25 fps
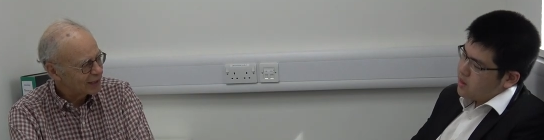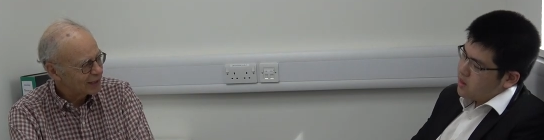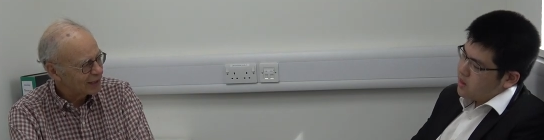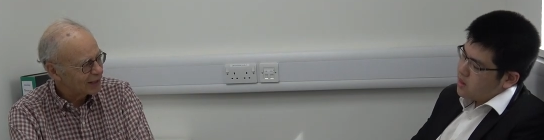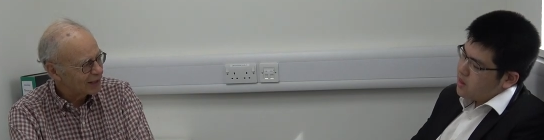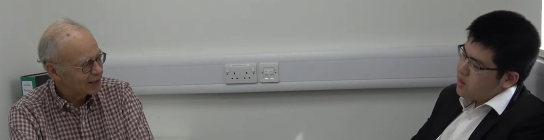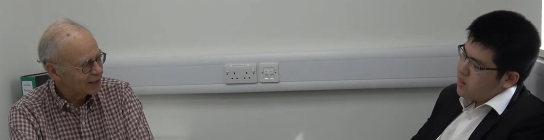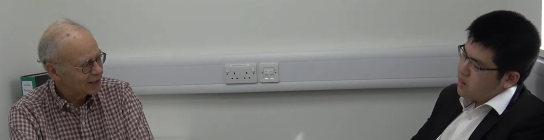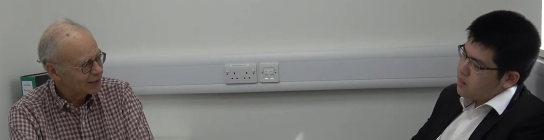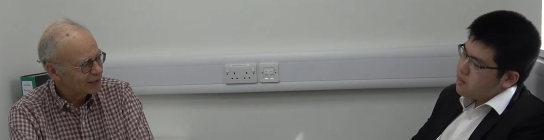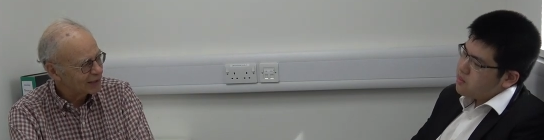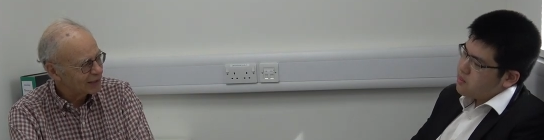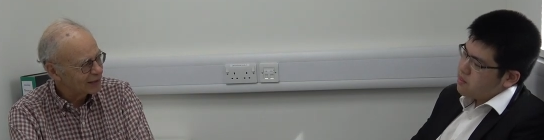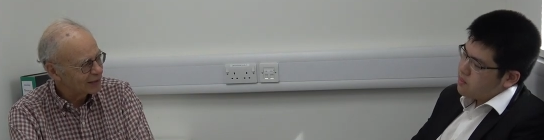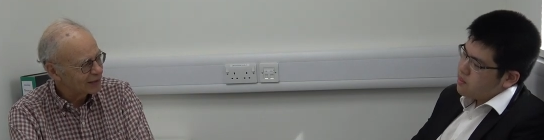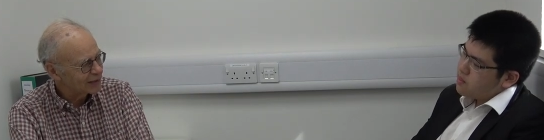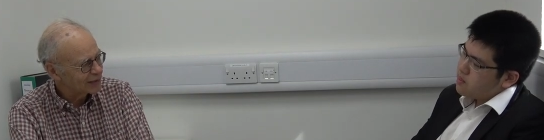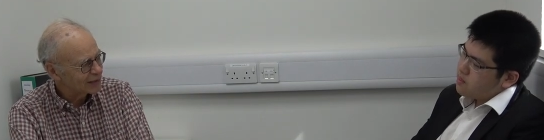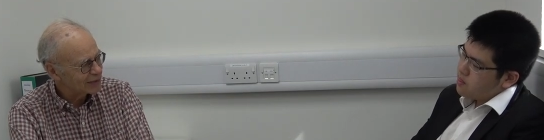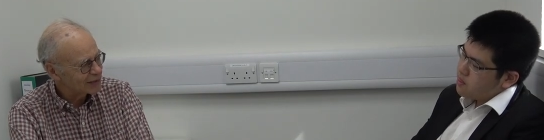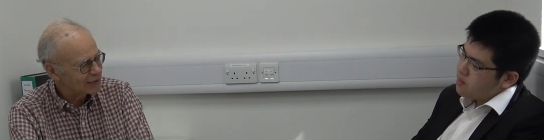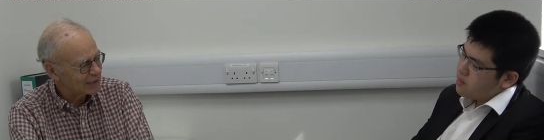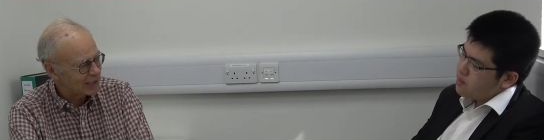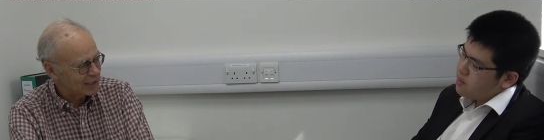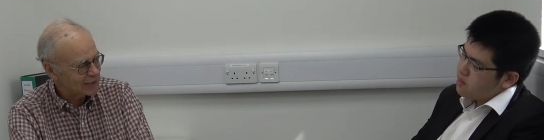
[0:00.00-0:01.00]
Speaker 1: uh, in
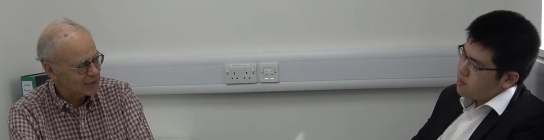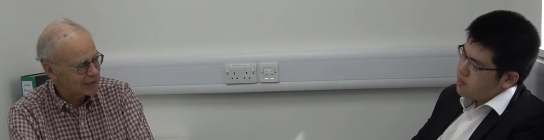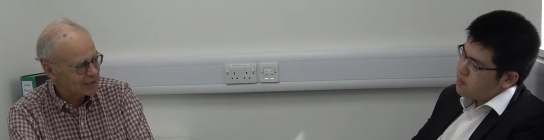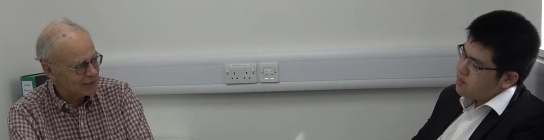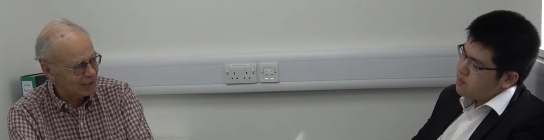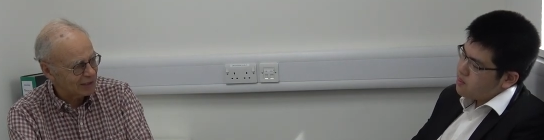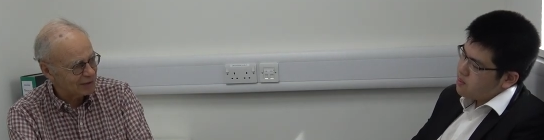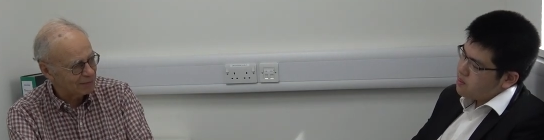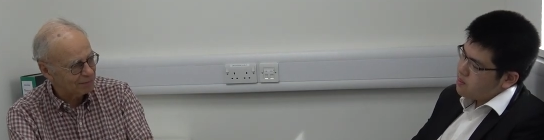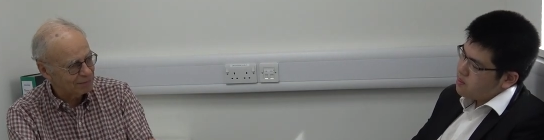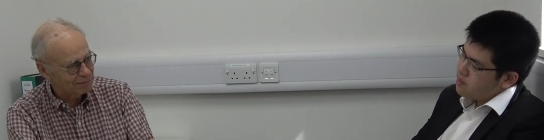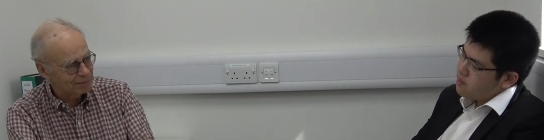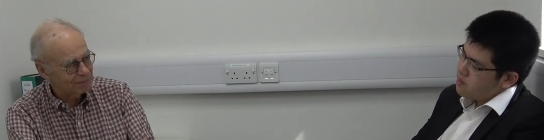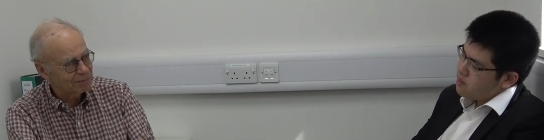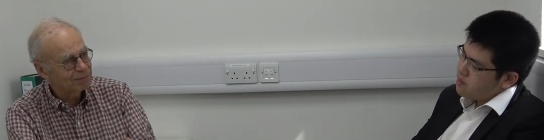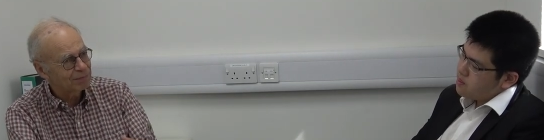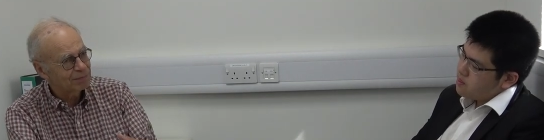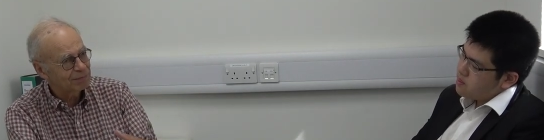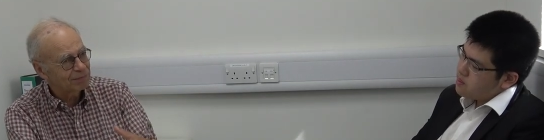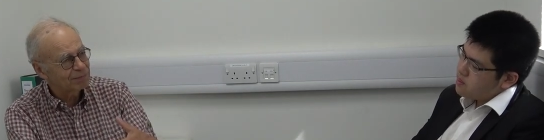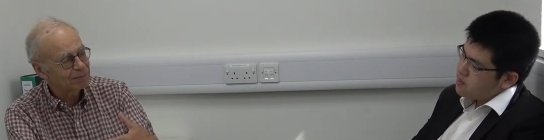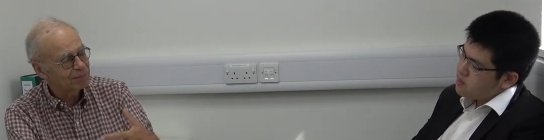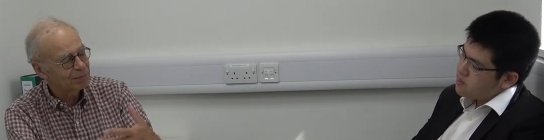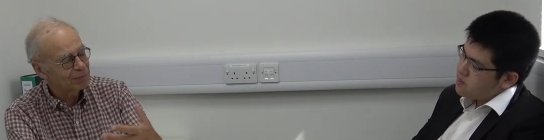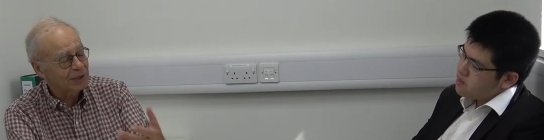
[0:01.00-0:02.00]
the sense that
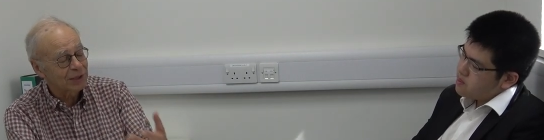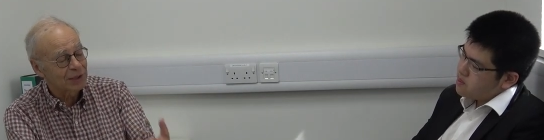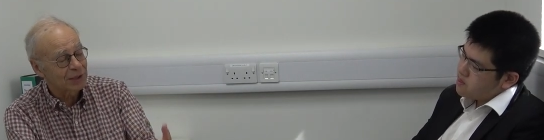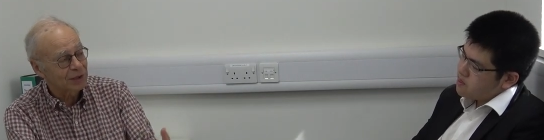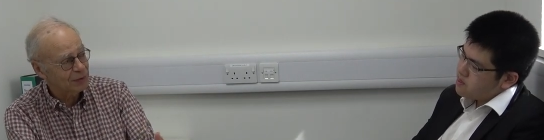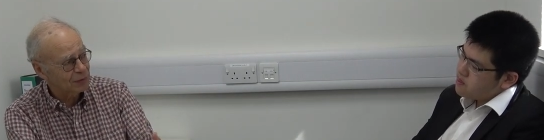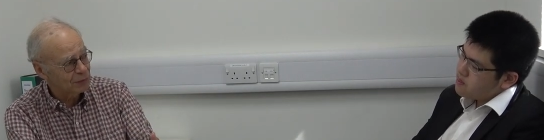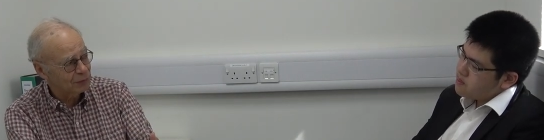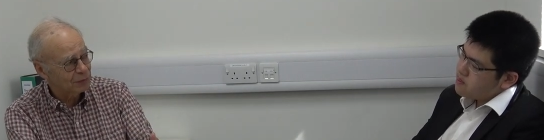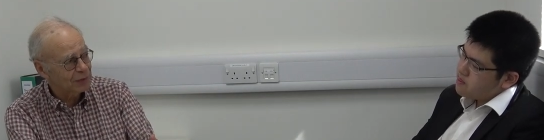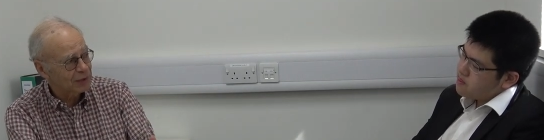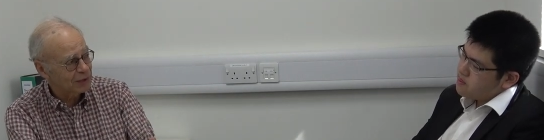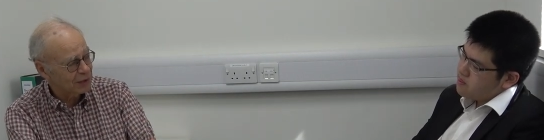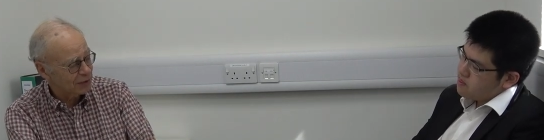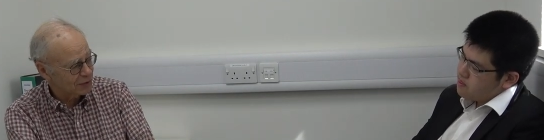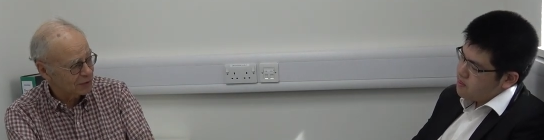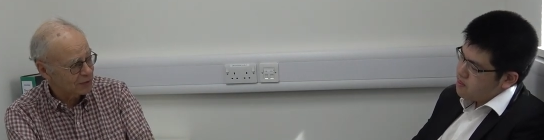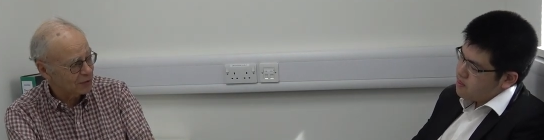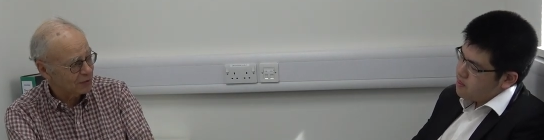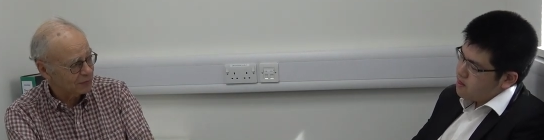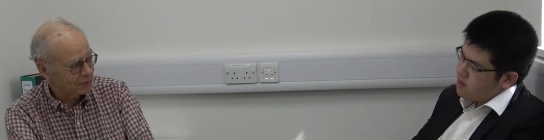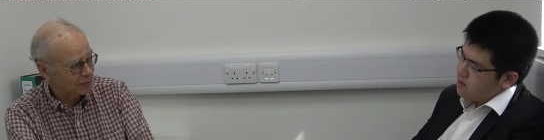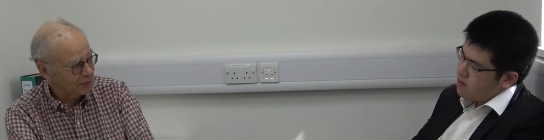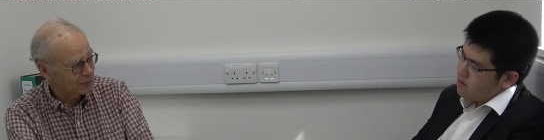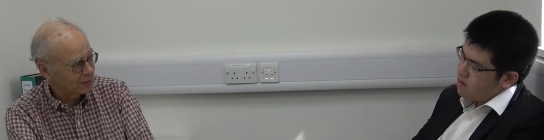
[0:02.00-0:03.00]
political
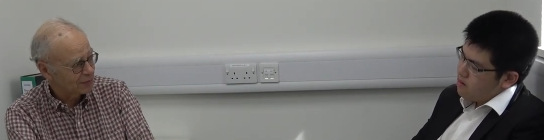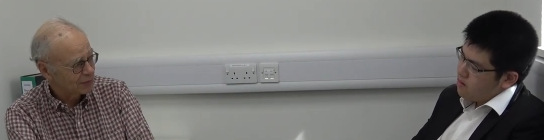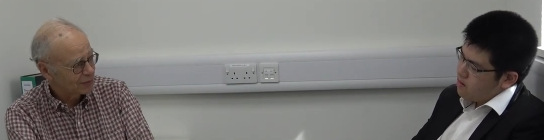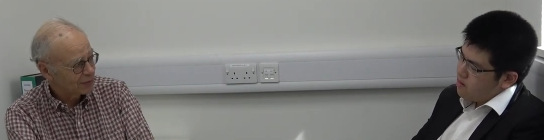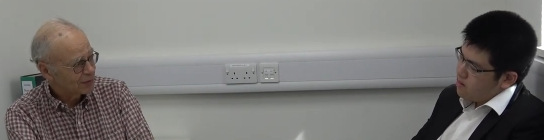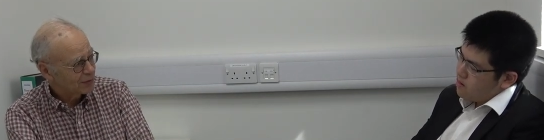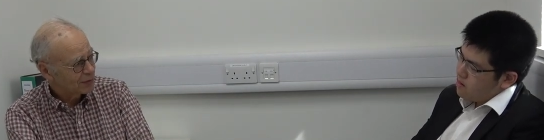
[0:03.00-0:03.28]
realists often